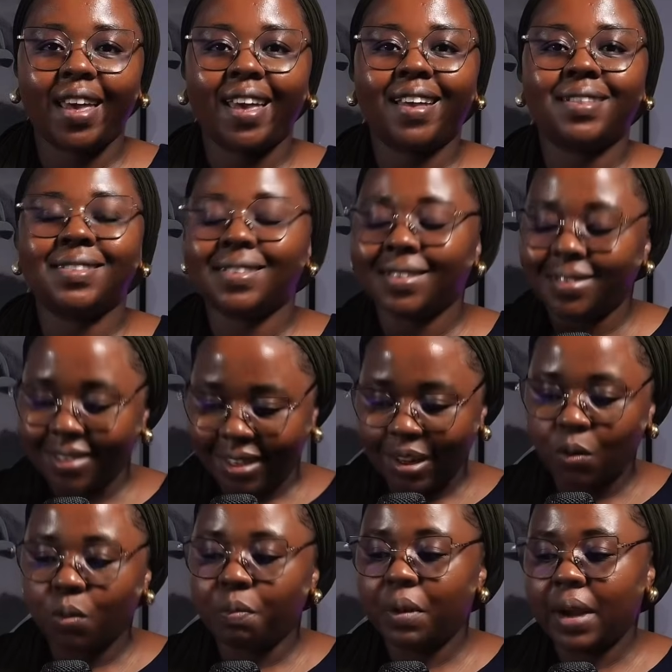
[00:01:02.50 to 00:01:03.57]
ads, that
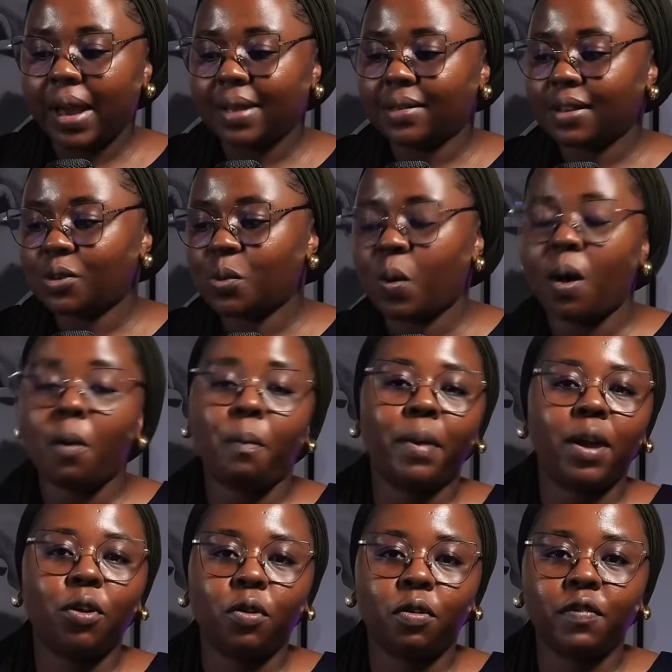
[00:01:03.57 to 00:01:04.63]
would be nice as well.
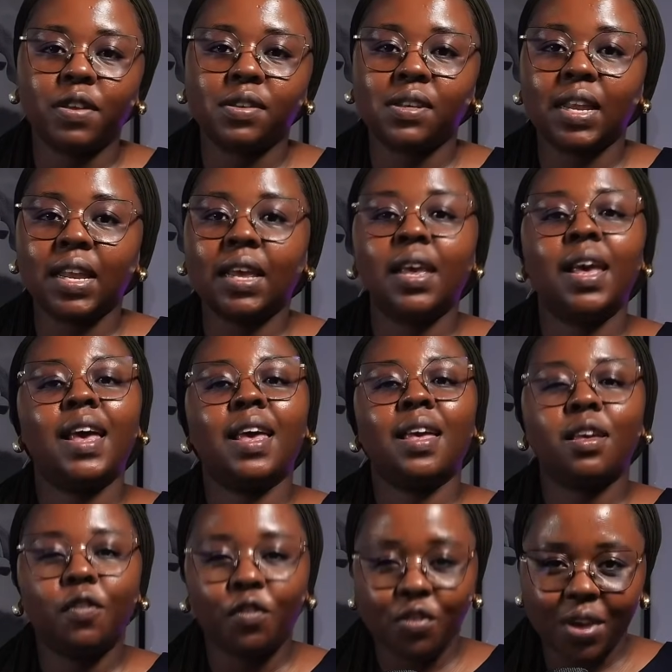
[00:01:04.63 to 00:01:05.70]
But obviously,
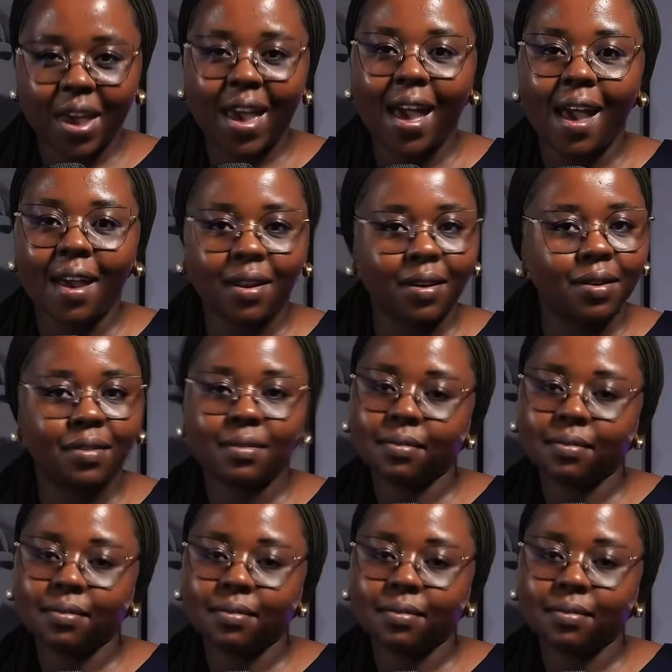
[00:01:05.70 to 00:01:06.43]
if you can.